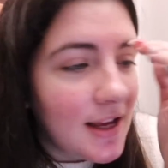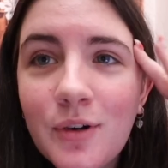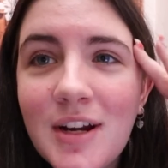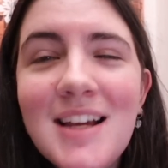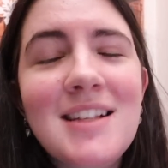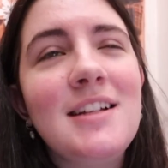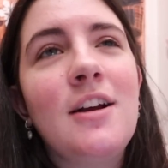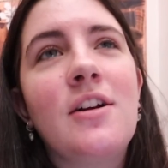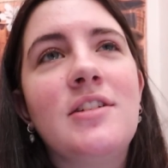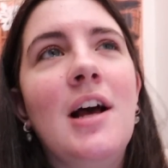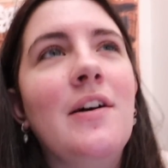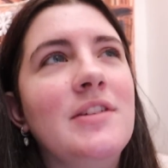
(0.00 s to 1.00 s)
We're easing
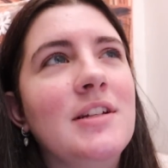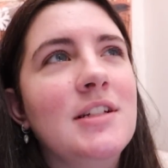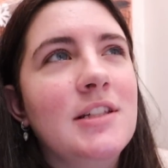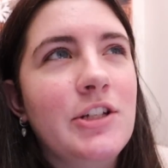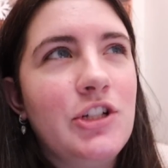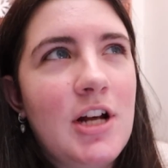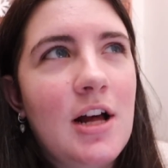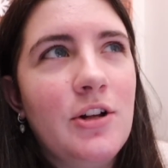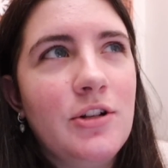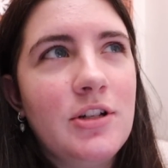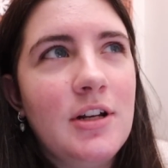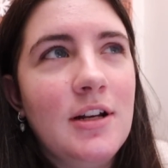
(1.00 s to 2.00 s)
ourselves into this
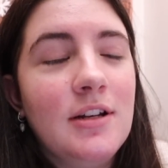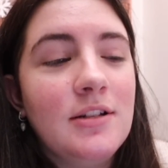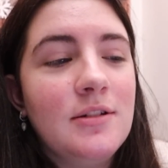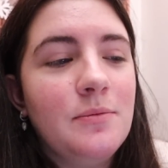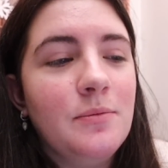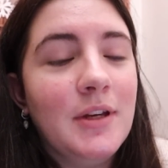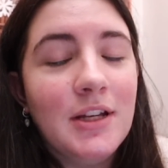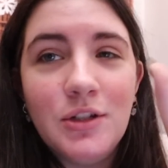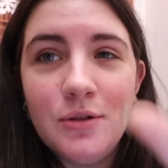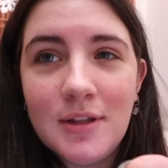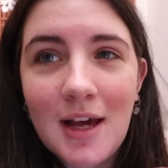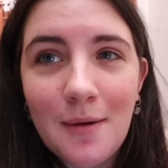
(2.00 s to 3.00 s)
challenge, and we can
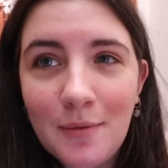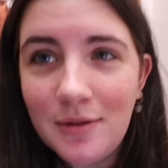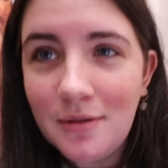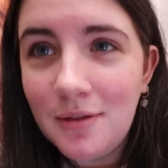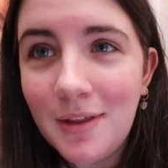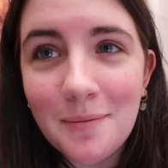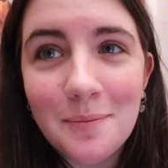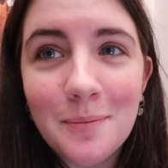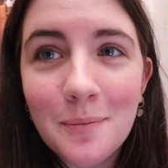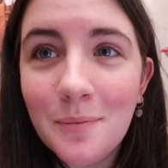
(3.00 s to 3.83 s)
do that with the...